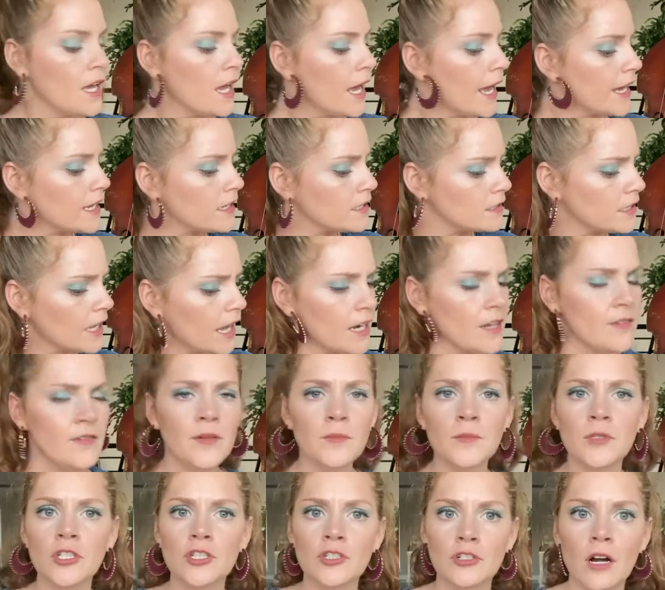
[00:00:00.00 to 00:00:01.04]
and a lot of them
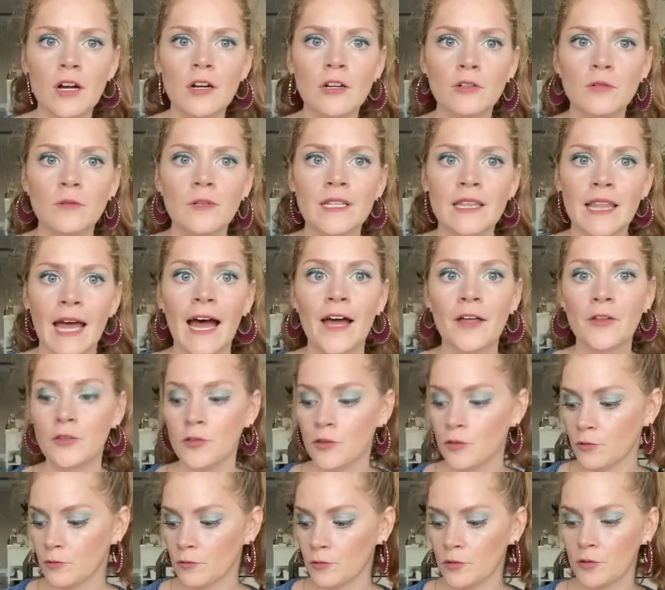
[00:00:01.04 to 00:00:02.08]
struggle with that
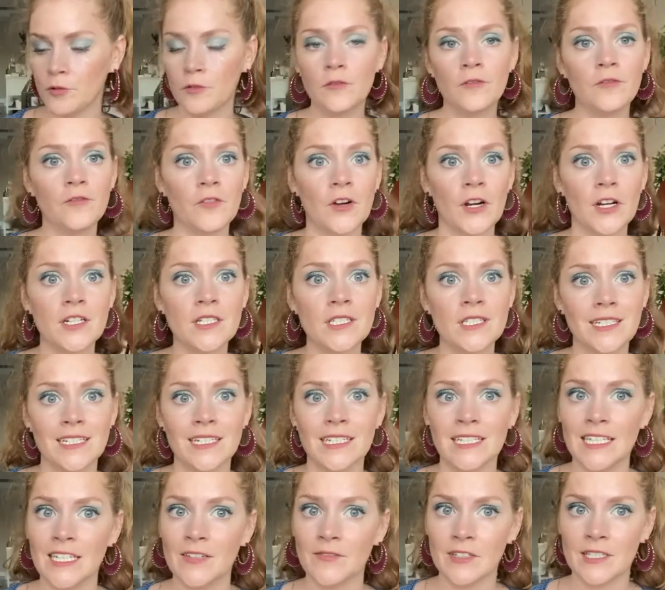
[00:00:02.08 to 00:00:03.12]
through first
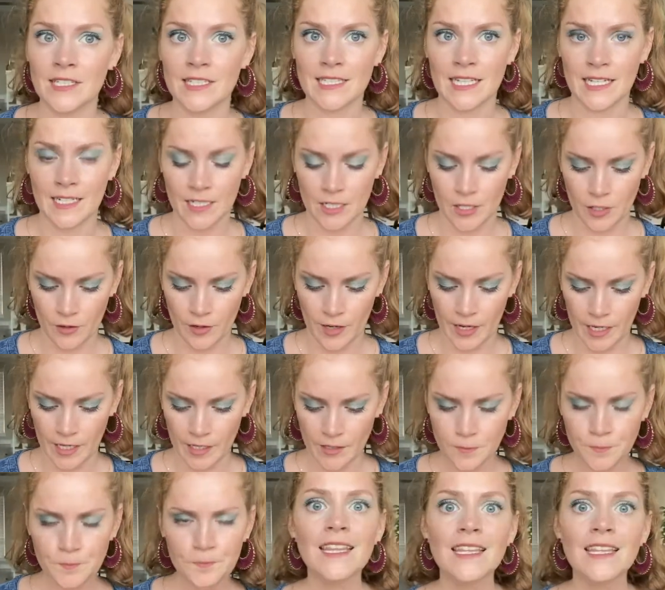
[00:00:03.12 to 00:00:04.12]
and even second grade.